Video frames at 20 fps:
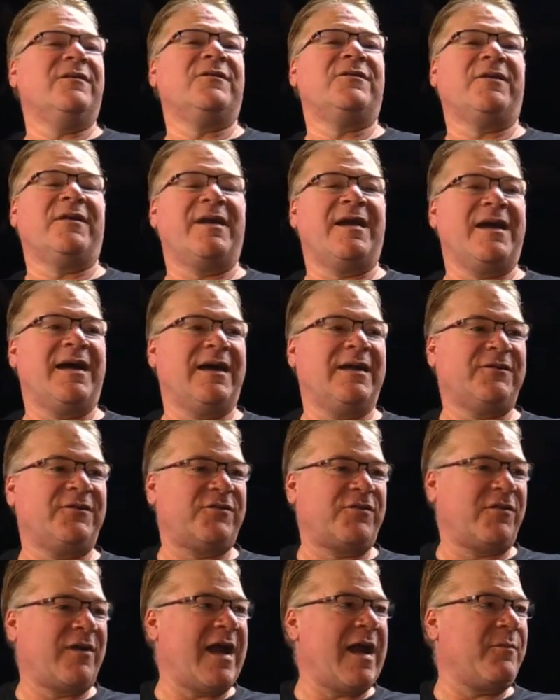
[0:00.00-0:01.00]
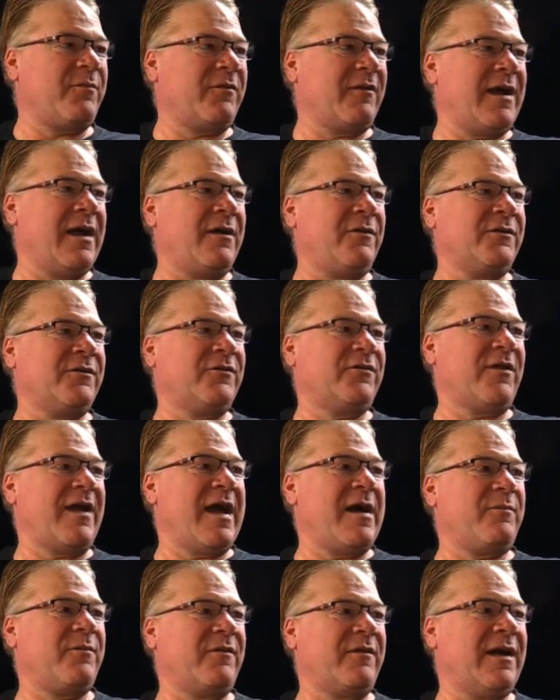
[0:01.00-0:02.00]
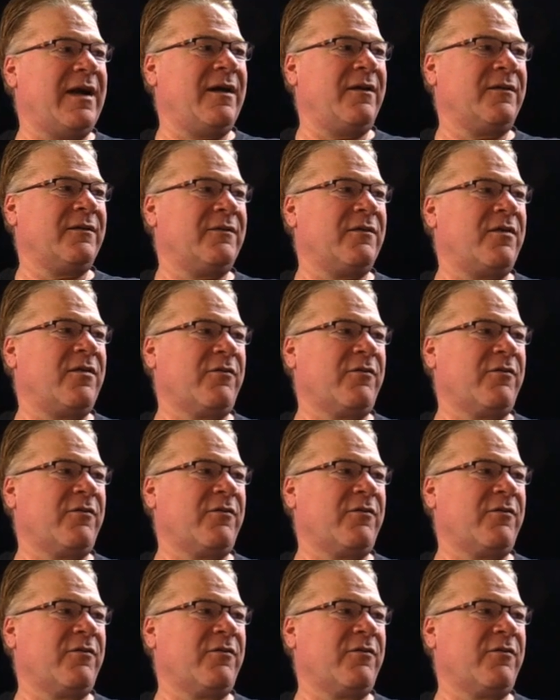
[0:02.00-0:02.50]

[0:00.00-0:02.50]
So you got trap round, trap round,